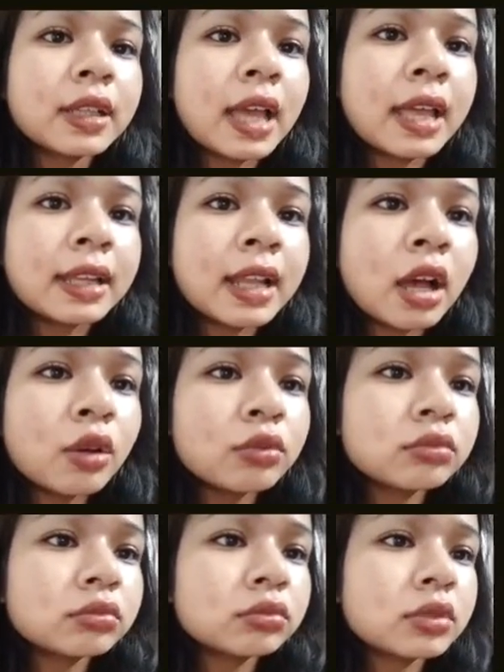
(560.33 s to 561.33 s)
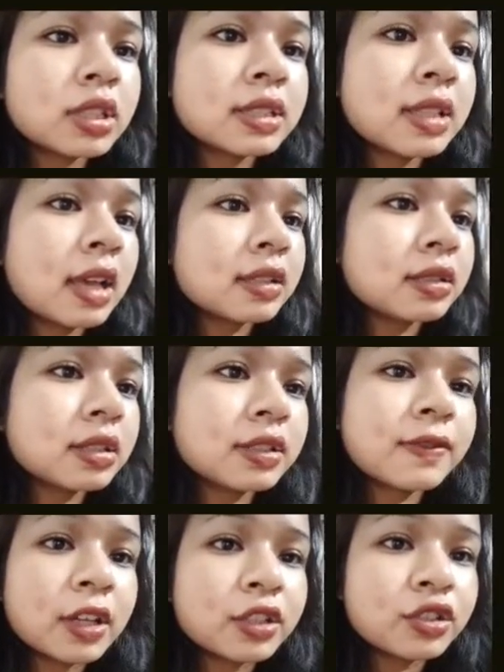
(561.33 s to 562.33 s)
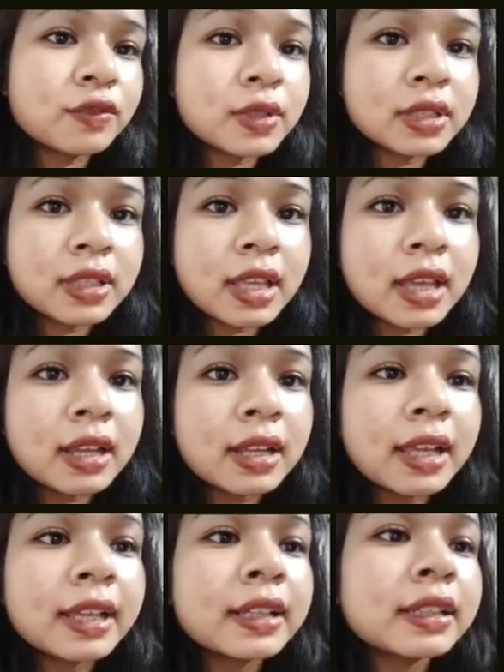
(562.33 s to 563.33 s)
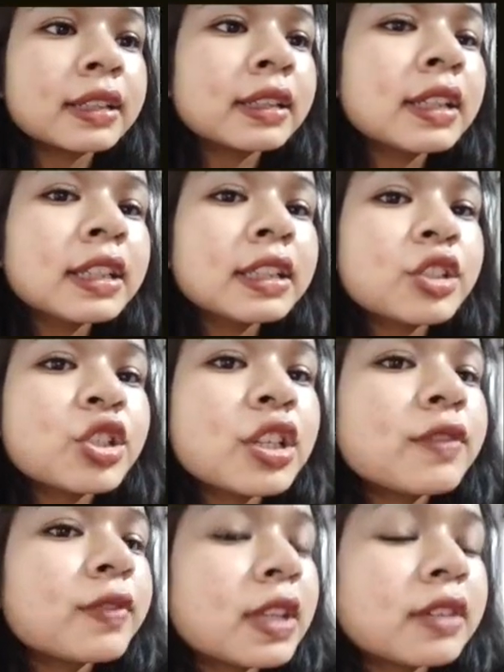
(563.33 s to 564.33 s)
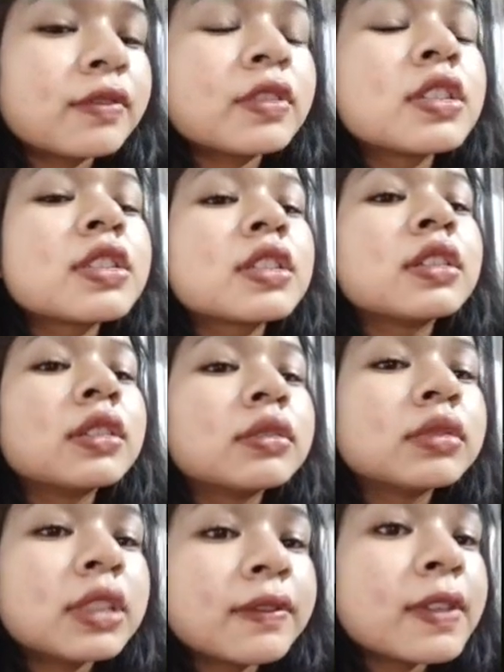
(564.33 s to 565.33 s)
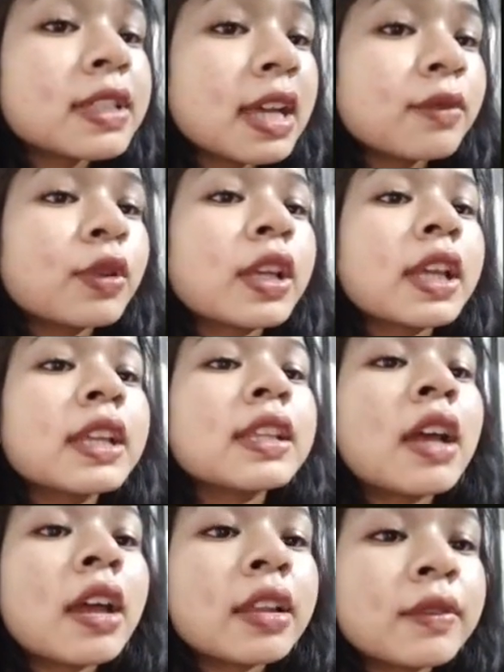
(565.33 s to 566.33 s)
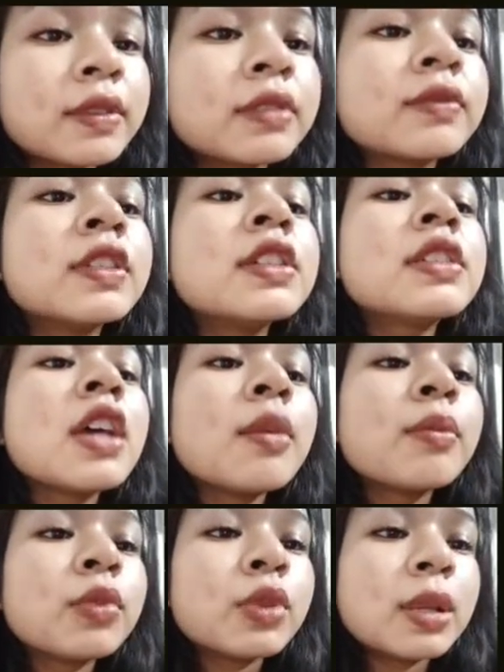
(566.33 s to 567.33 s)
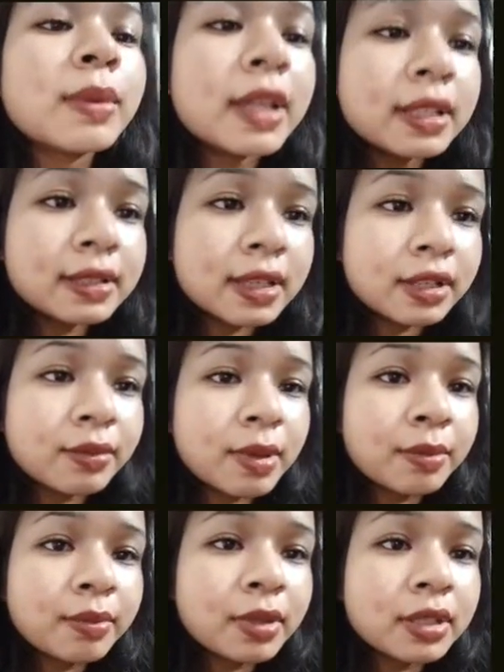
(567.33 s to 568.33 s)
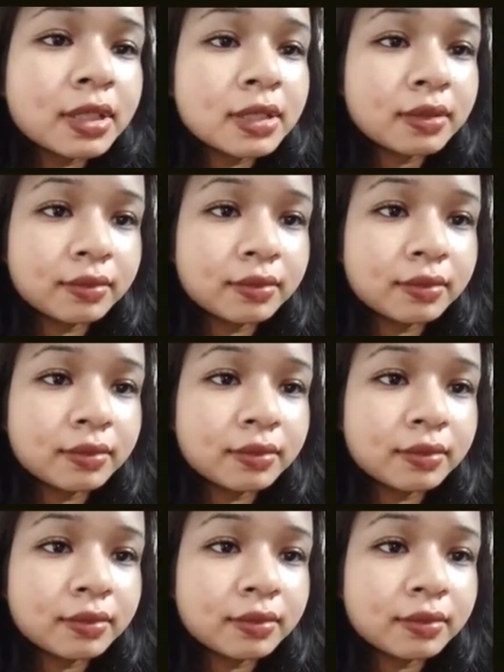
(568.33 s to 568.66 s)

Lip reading: And now dissatisfaction was there, like the chief, that was defense advocate, the INA was Bhulabai Desai. Remember this?